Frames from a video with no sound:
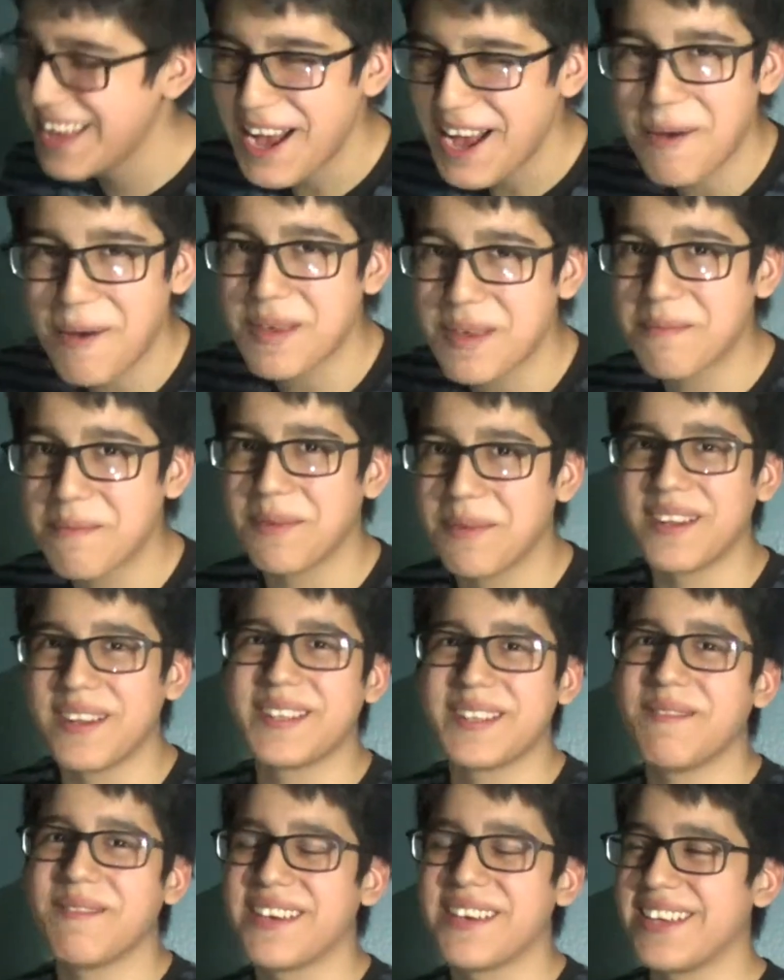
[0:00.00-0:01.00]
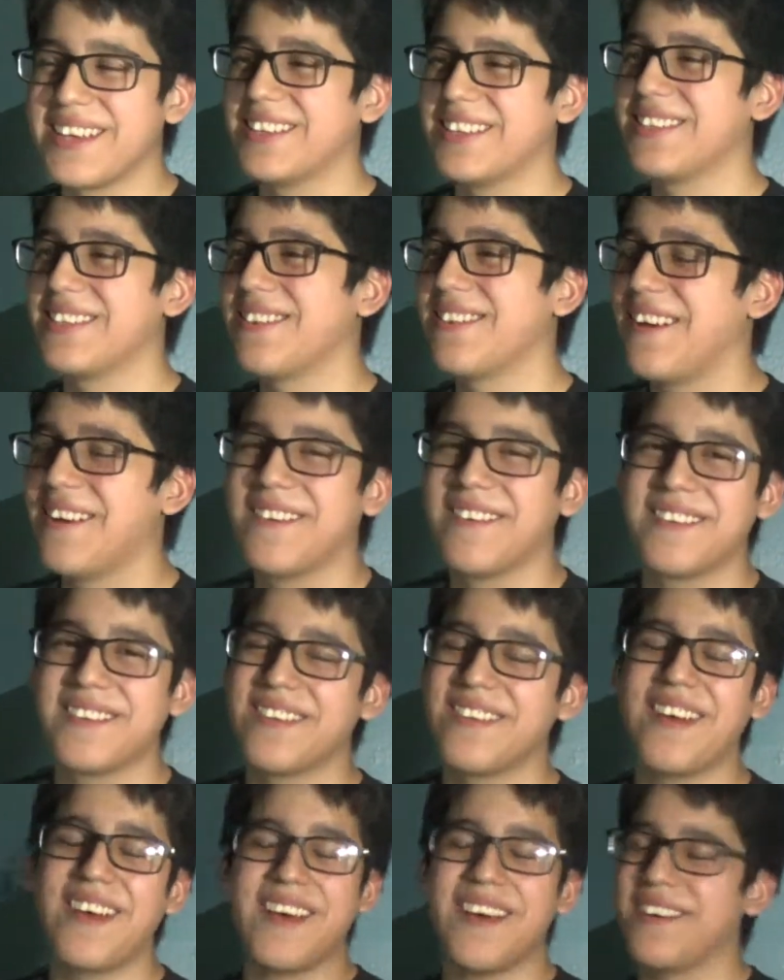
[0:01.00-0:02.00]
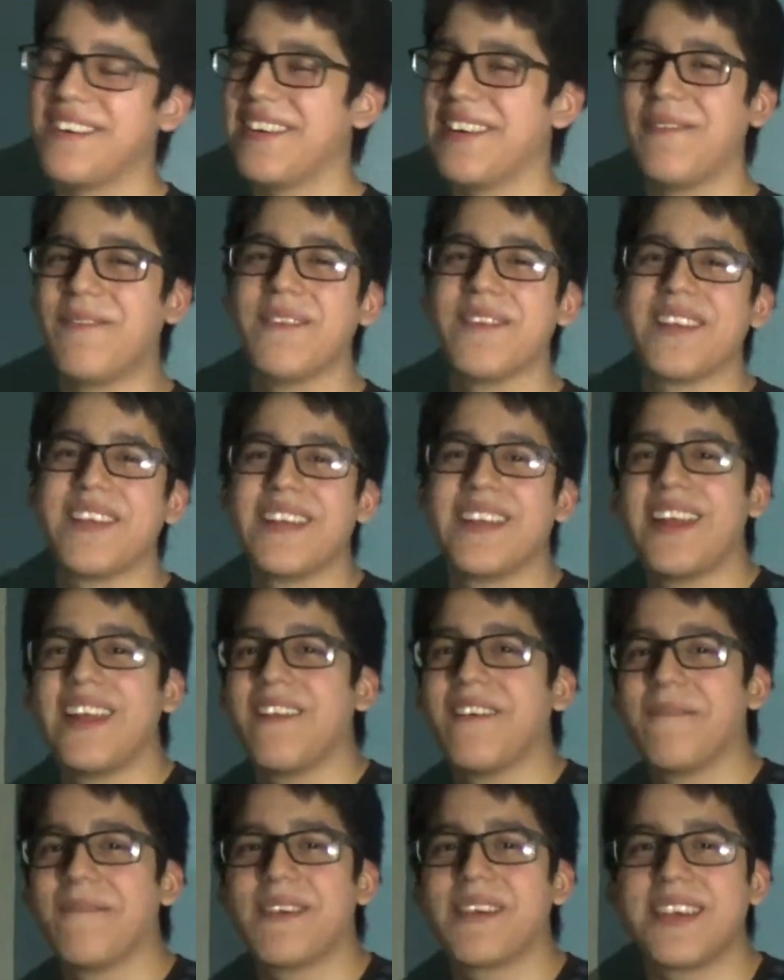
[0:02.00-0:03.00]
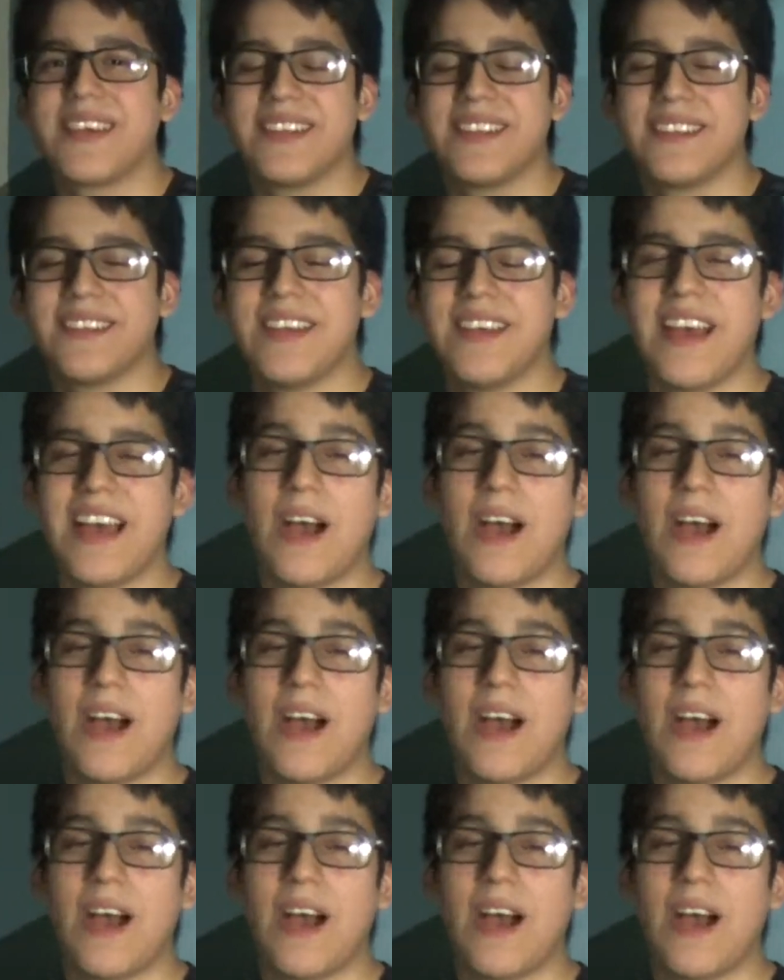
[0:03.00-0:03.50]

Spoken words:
I'll be bullied to my kids. No, I wouldn't. I love my kids.